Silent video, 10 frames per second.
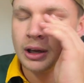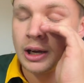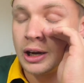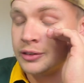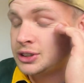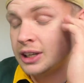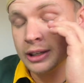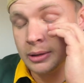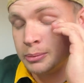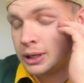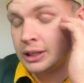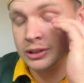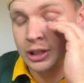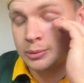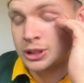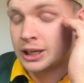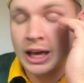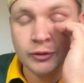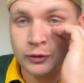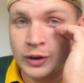I've said it a million times. I
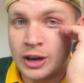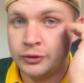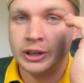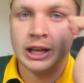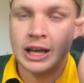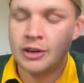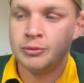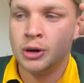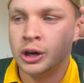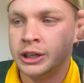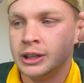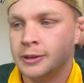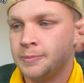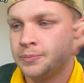love Faf and I love Marnie.